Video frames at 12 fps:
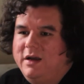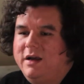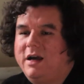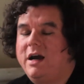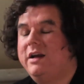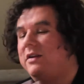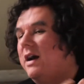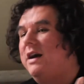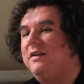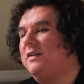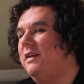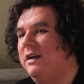I
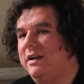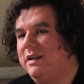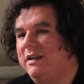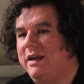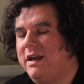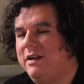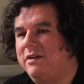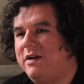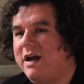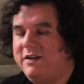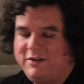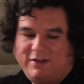see it in the end.
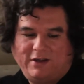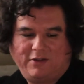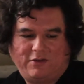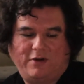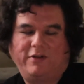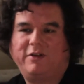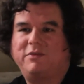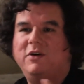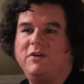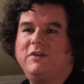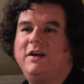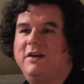I see it throughout the
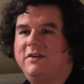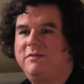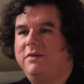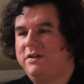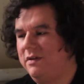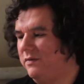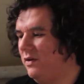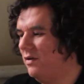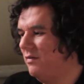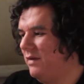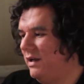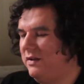process, but the viewer
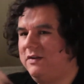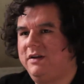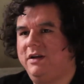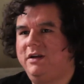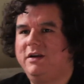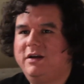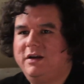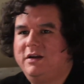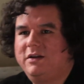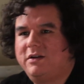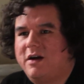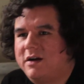might see
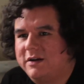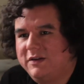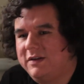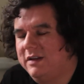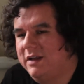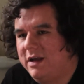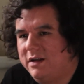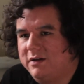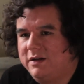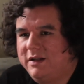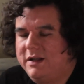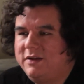darkness in the end,
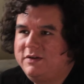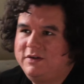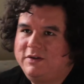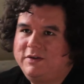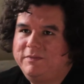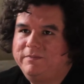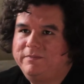and that's just